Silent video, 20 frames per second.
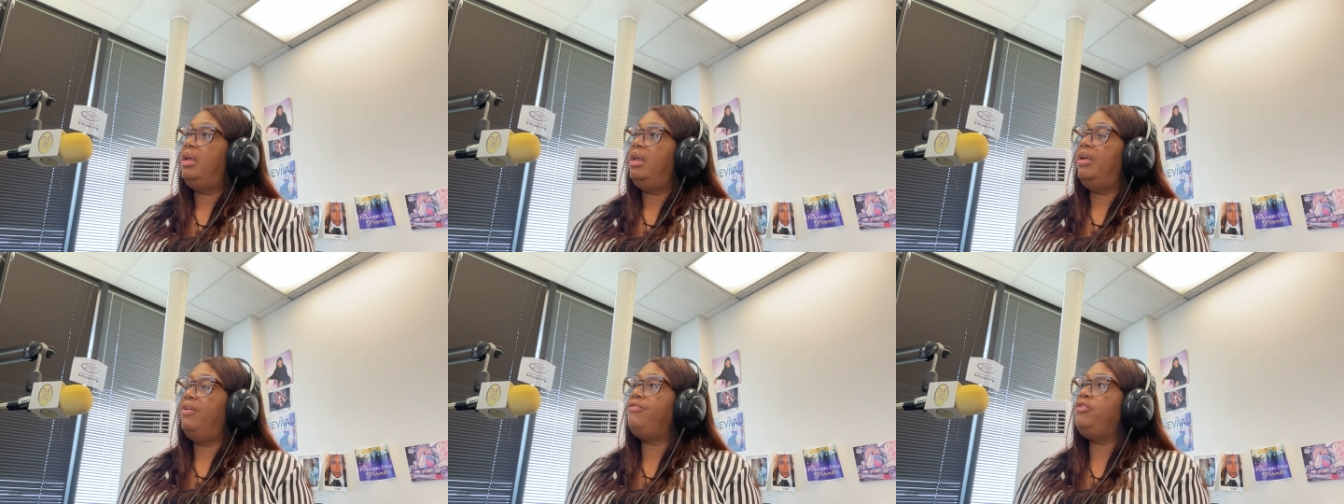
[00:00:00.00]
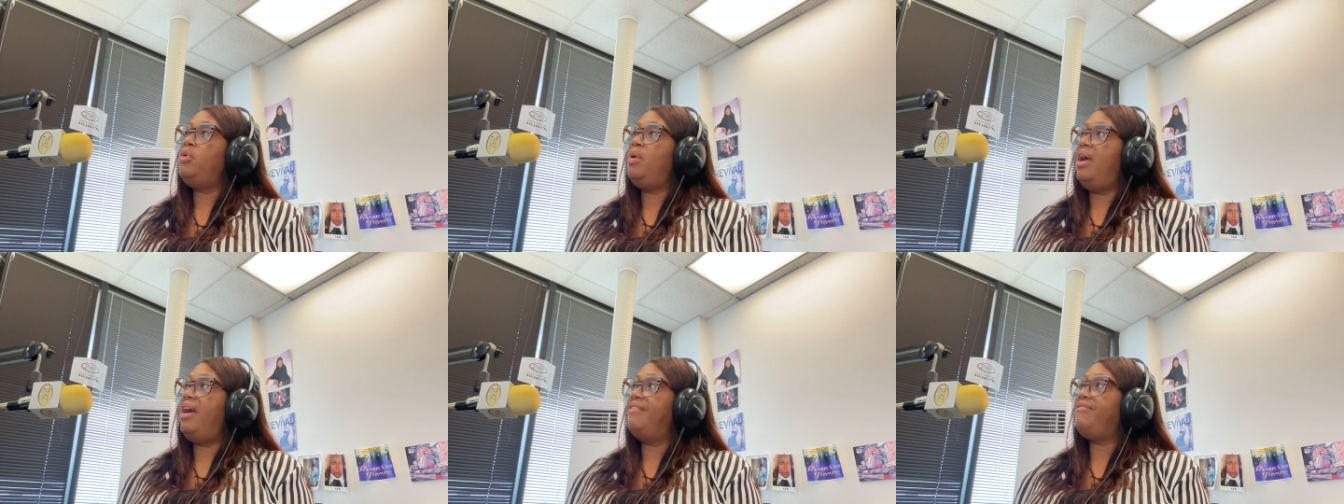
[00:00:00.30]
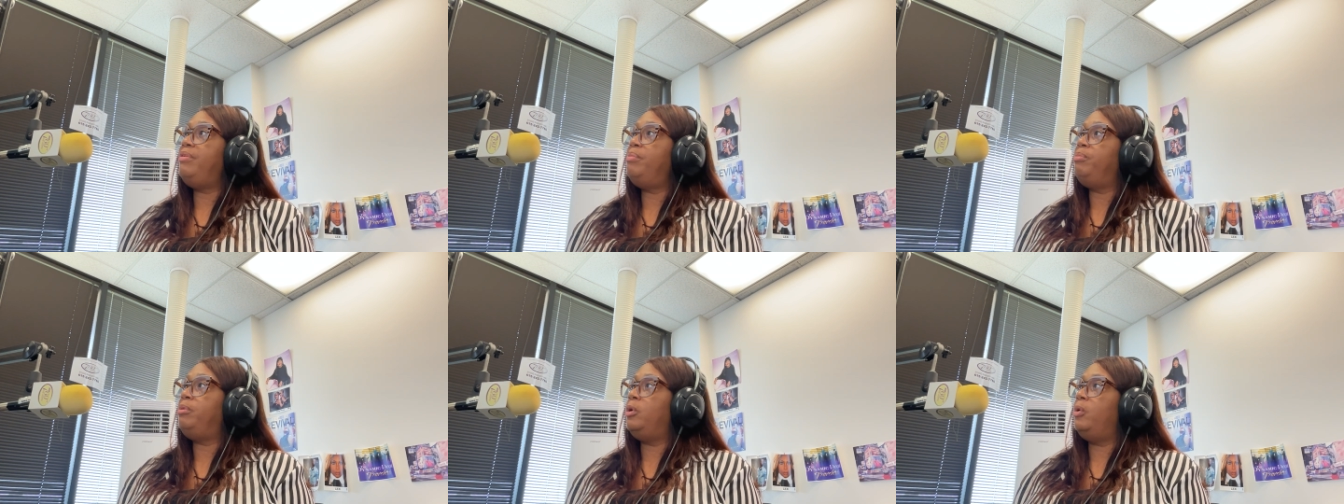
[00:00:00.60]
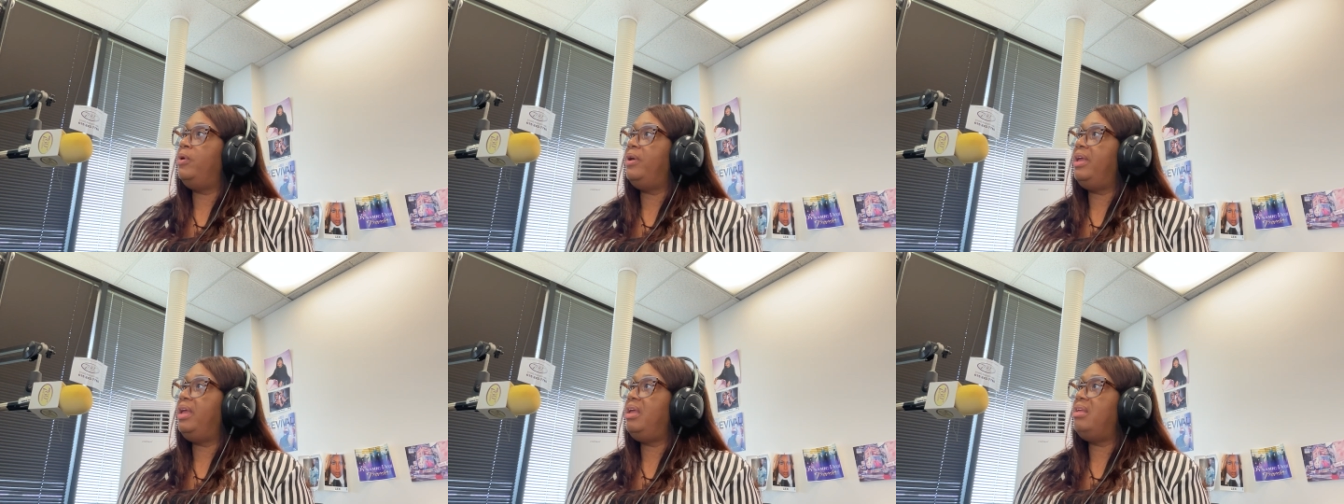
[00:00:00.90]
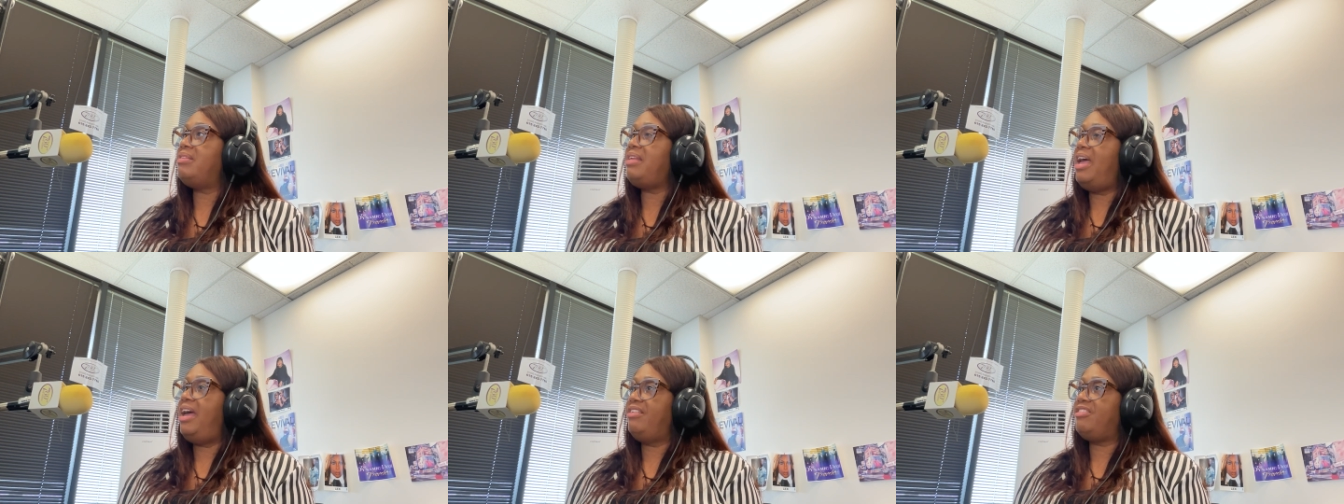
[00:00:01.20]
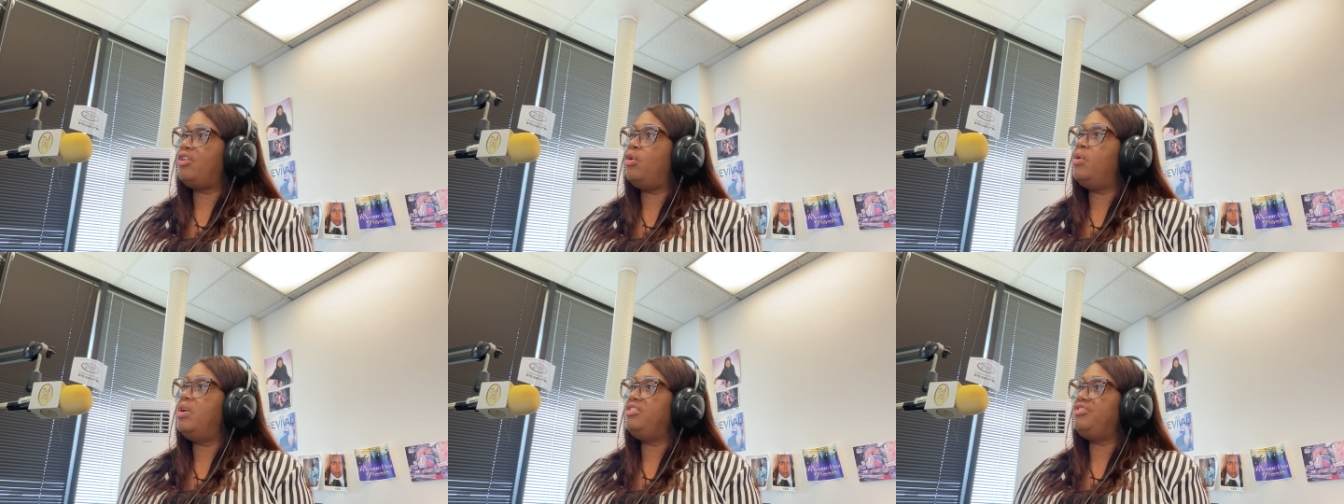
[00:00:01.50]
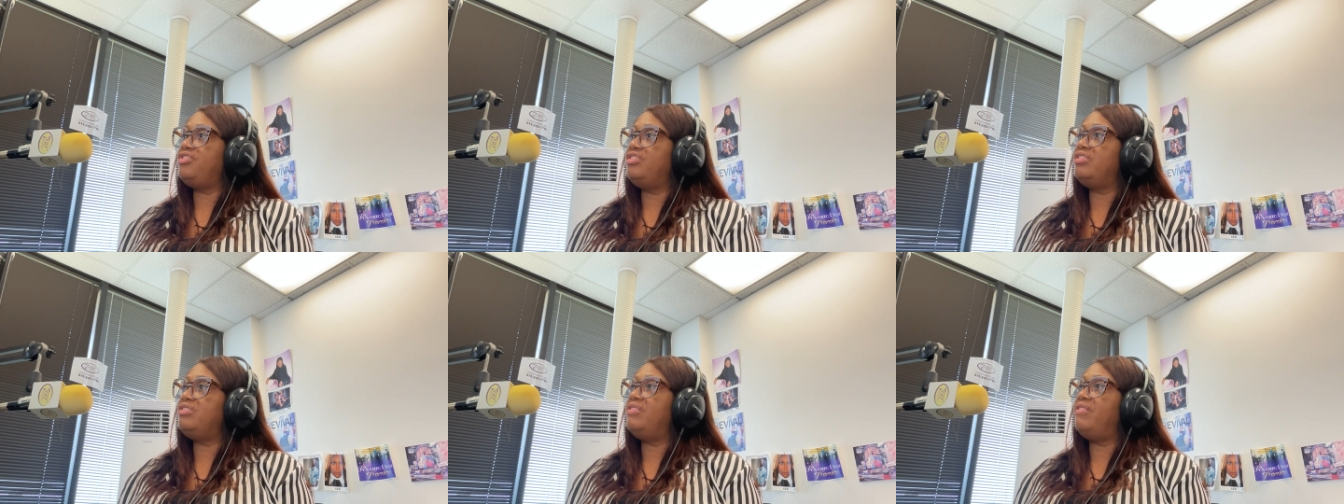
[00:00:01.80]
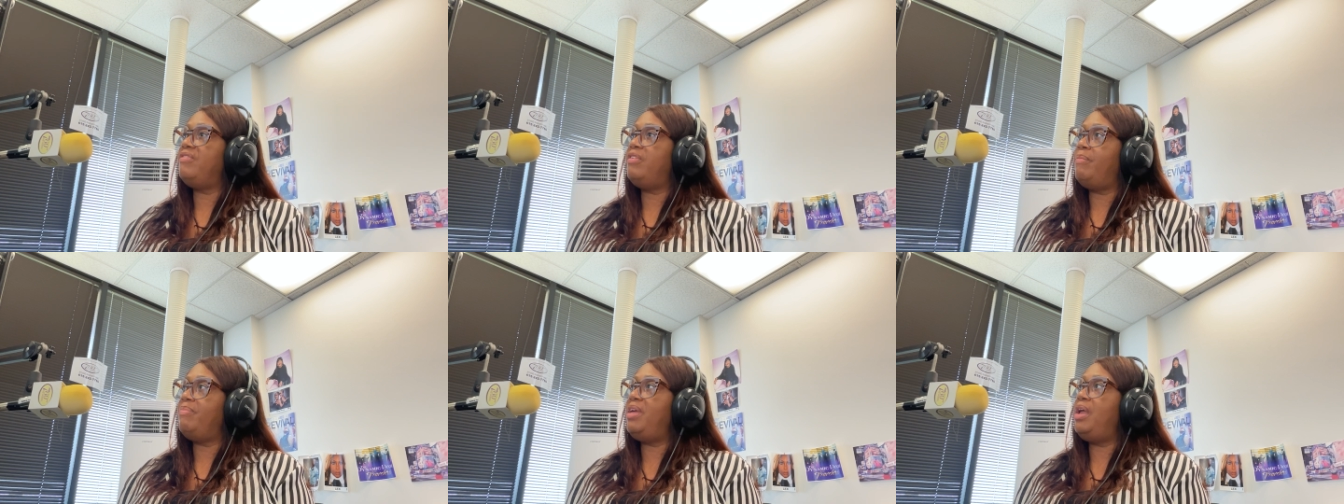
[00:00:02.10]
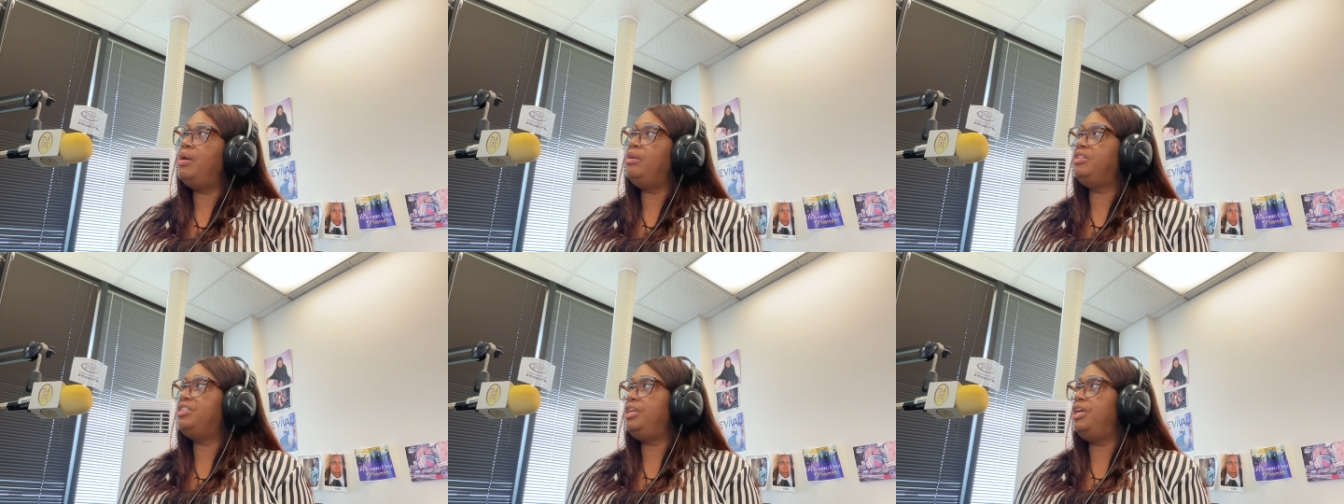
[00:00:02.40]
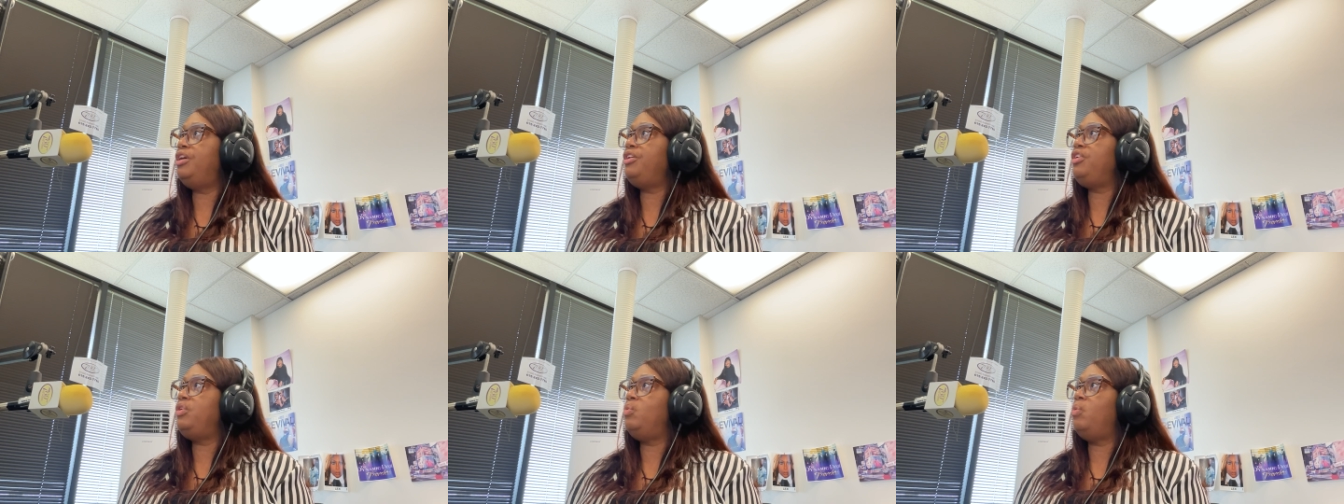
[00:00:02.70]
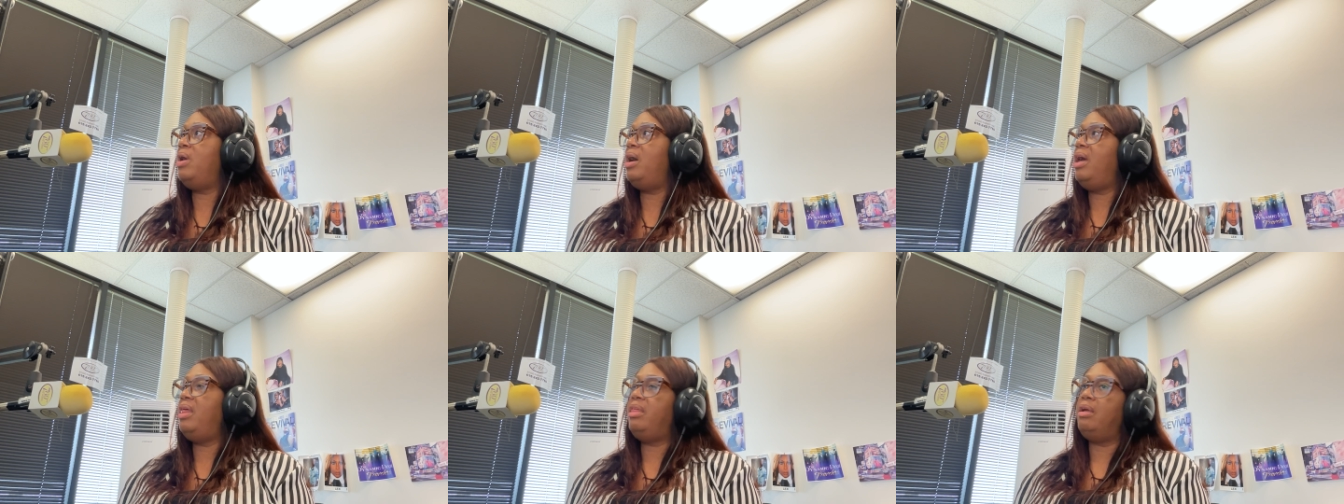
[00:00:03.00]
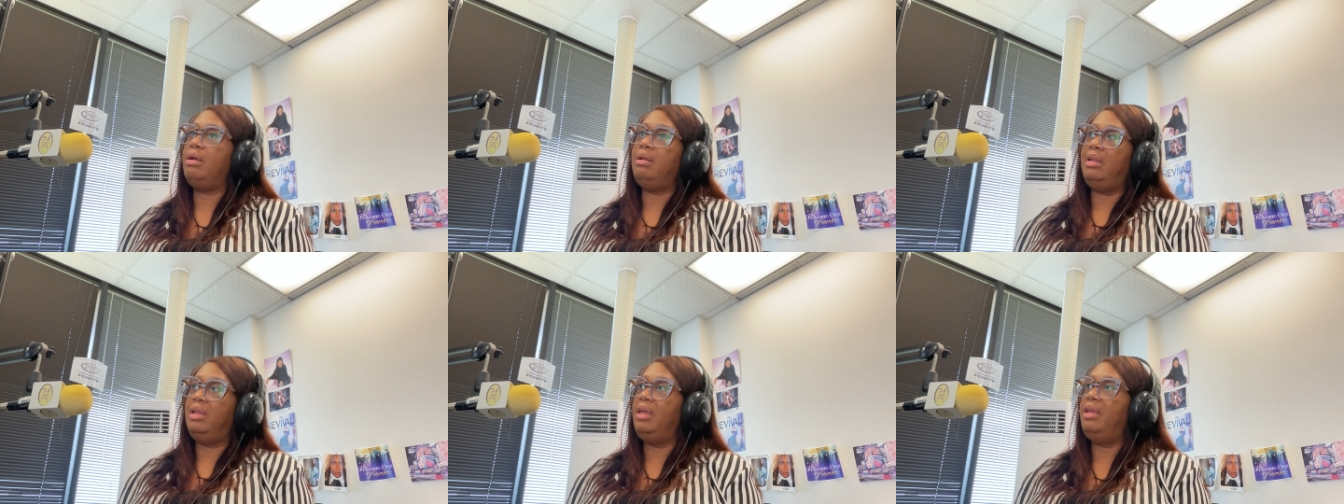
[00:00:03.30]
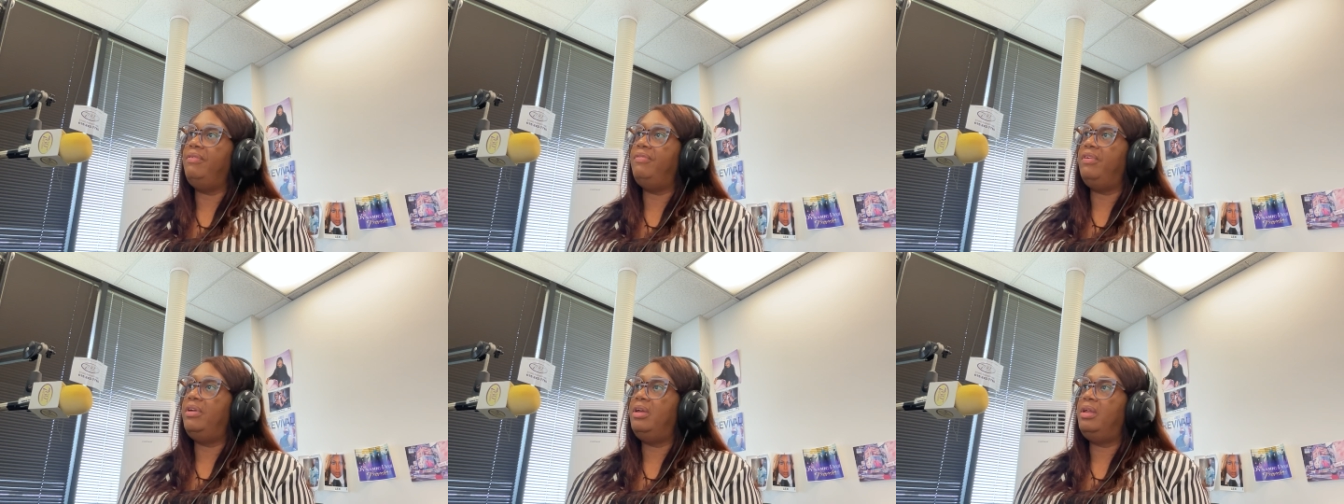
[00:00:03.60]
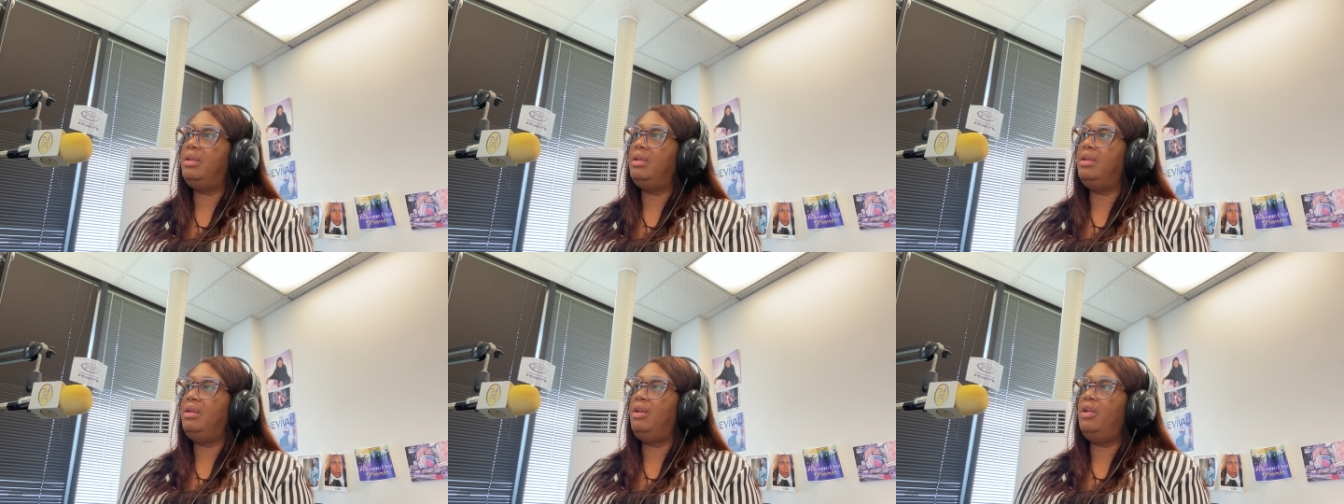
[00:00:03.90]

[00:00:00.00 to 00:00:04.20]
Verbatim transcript: If you have employees, ask questions of them. They'll tell you why they're leaving.